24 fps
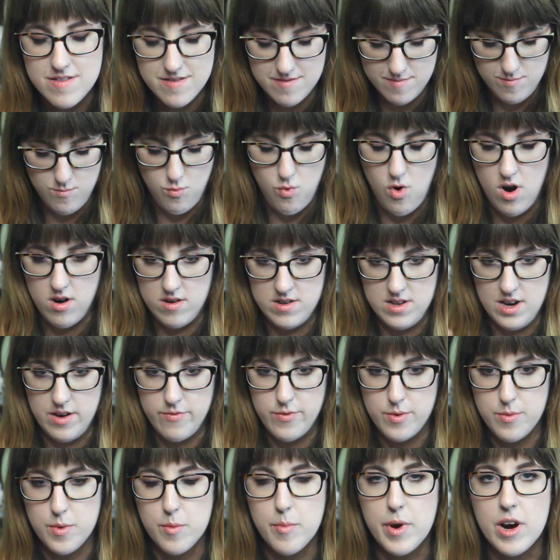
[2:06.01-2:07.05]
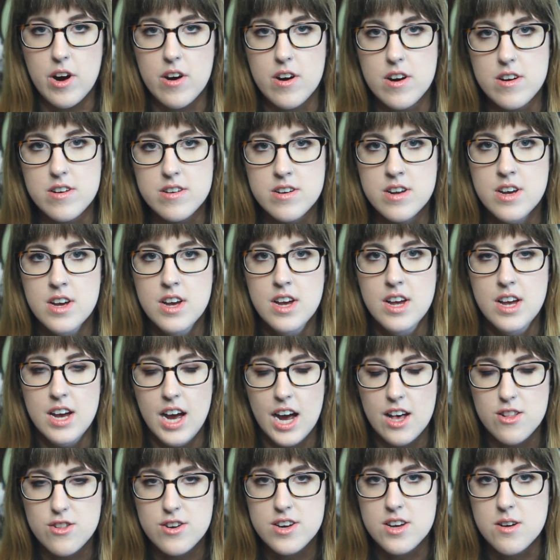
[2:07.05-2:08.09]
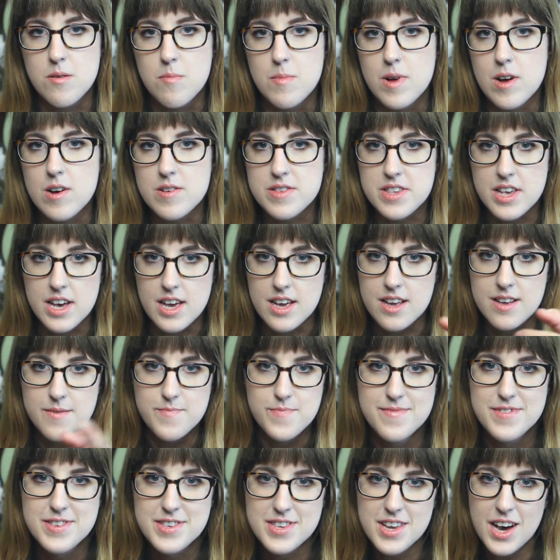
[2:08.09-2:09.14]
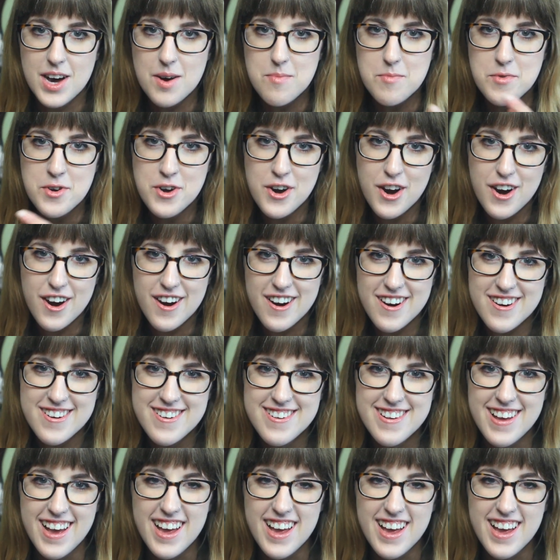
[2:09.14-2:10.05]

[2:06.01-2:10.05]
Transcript: walks out from the bar, and I look at him I was like, sup nerd?